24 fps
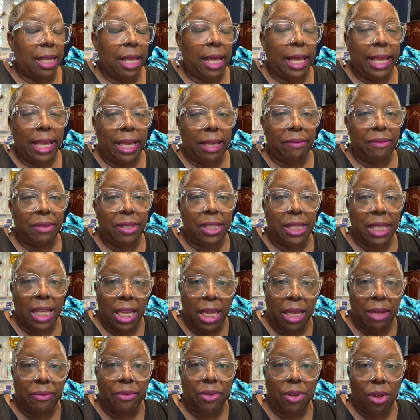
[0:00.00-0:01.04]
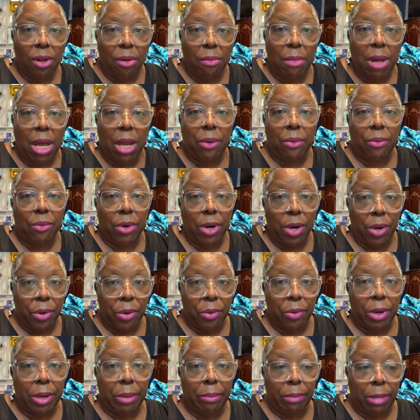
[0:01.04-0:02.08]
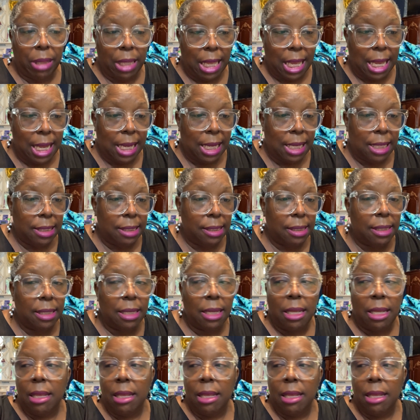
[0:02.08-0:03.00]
I have saved all my rotary blades